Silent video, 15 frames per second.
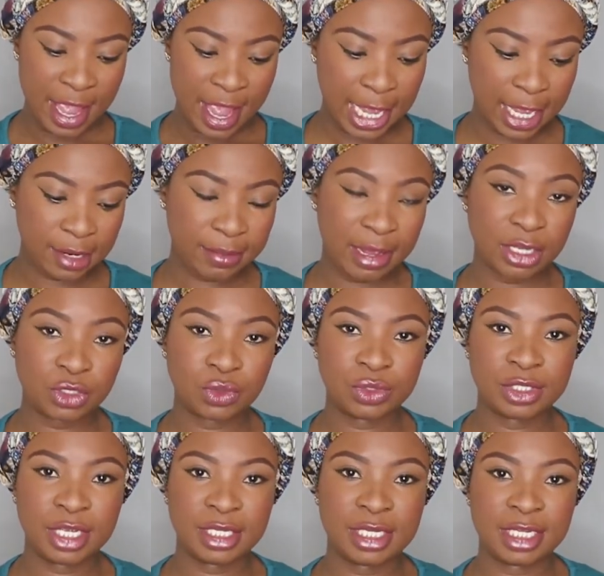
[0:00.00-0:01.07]
And my due
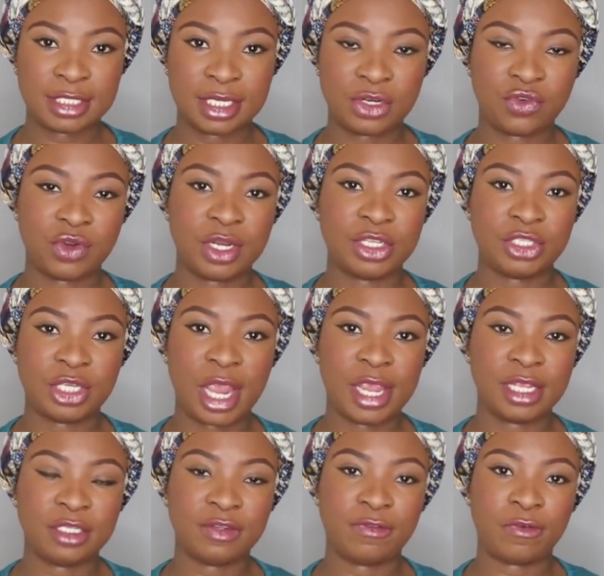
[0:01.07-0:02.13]
date hasn't really
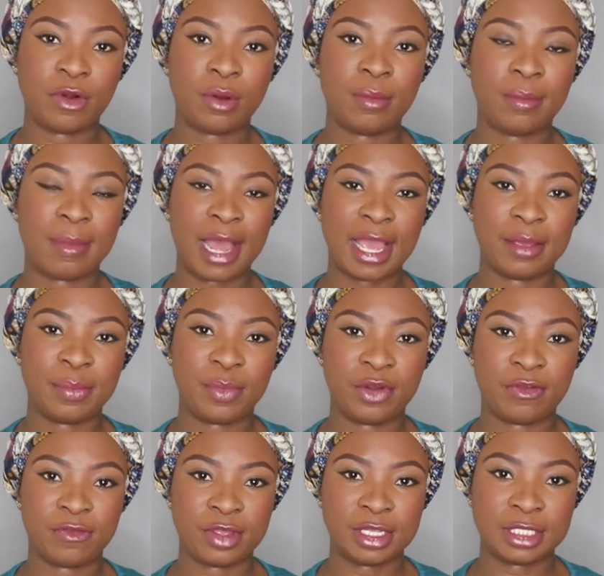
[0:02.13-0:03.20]
changed from my
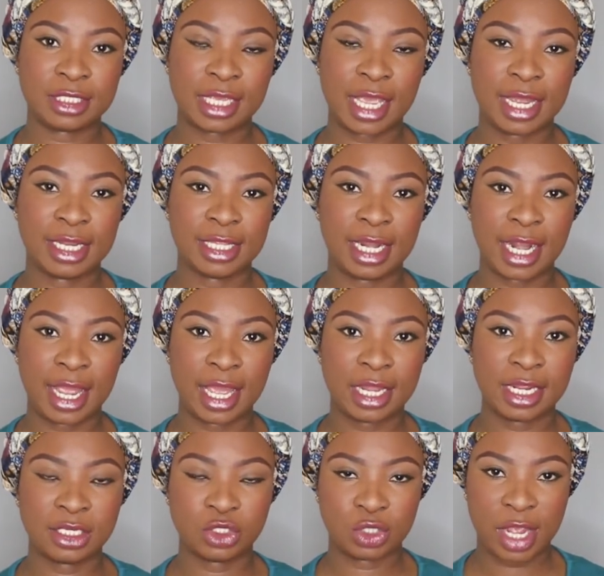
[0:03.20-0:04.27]
previous scan that I had
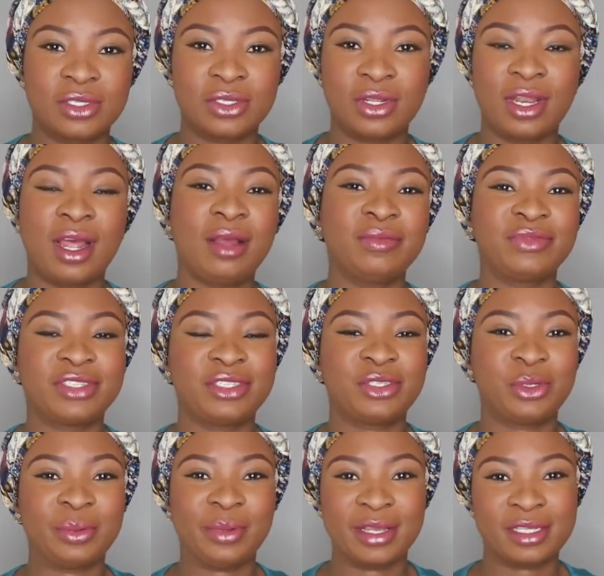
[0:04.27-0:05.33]
it. So now I'm
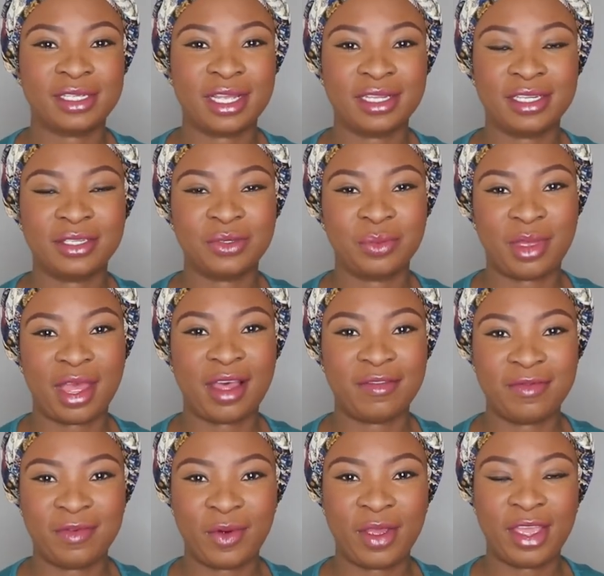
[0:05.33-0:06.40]
just super excited to be
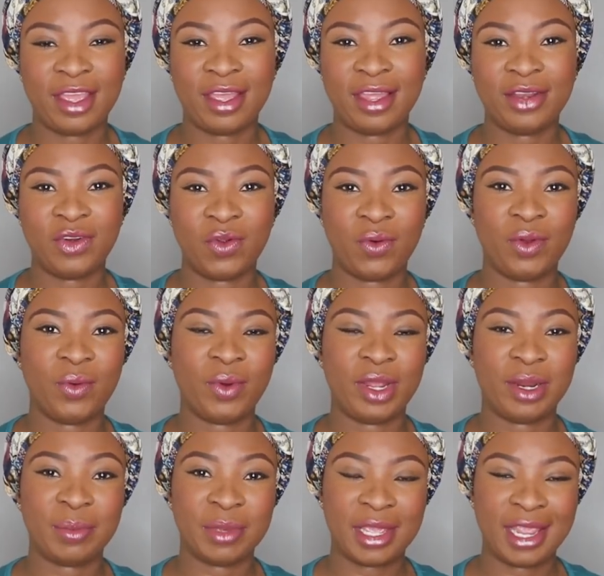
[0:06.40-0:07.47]
halfway and knowing
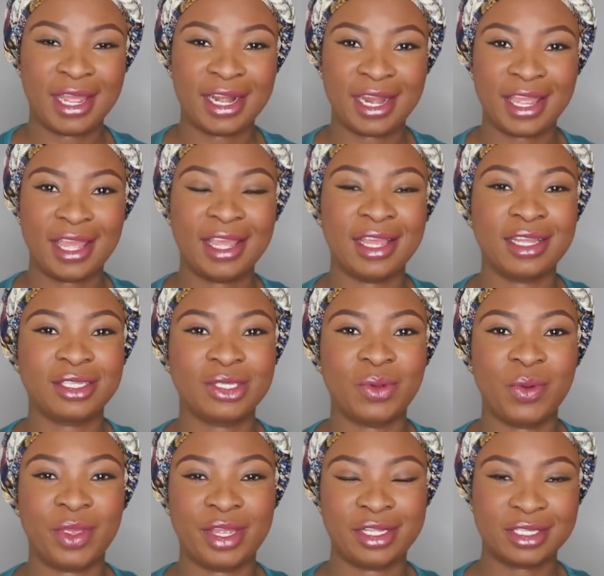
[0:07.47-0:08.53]
what I'm carrying
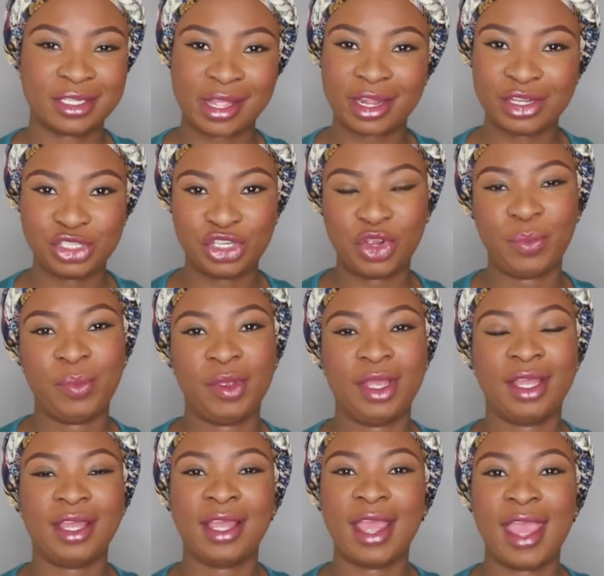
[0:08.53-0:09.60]
so we can start
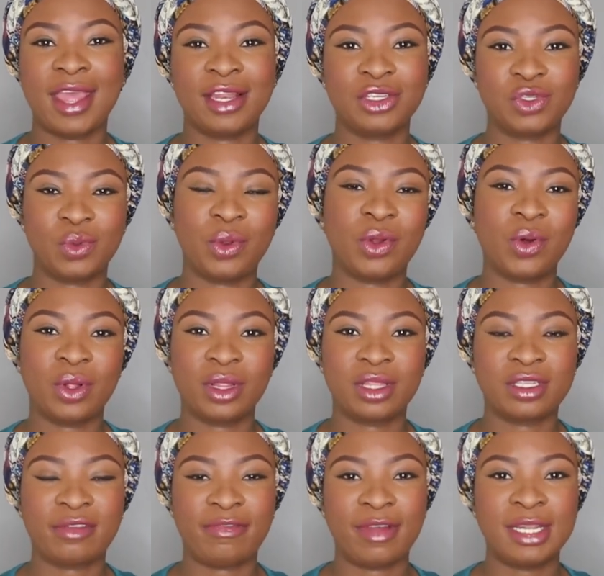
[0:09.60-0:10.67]
shopping and doing all
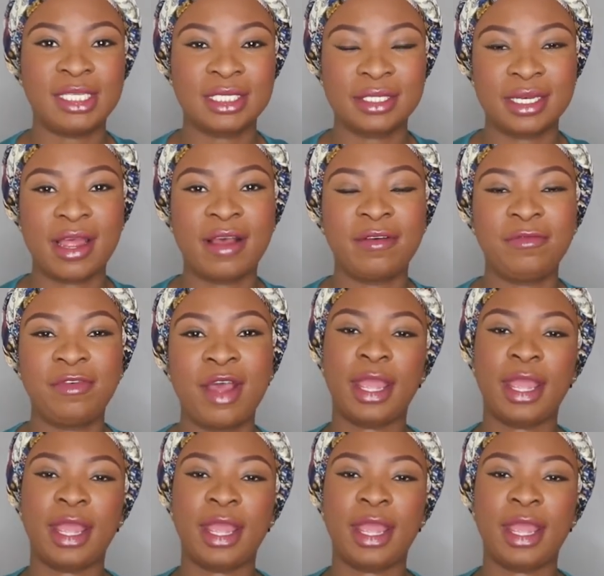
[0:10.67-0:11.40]
this fun stuff.